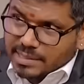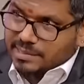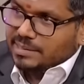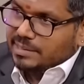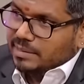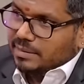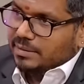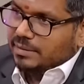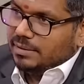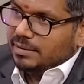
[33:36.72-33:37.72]
Yes.
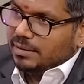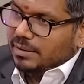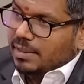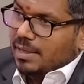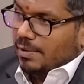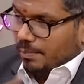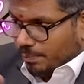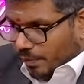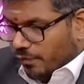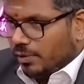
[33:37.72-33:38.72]

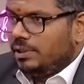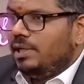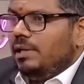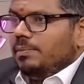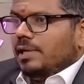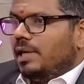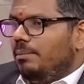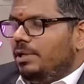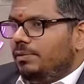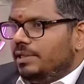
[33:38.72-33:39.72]
Before the DMK
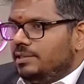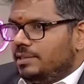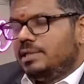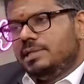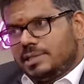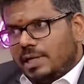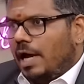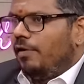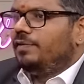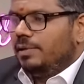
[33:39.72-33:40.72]
came into existence and
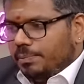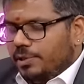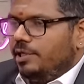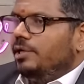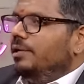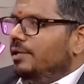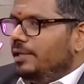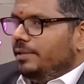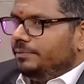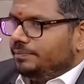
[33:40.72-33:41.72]
after
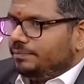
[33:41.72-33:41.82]
particularly.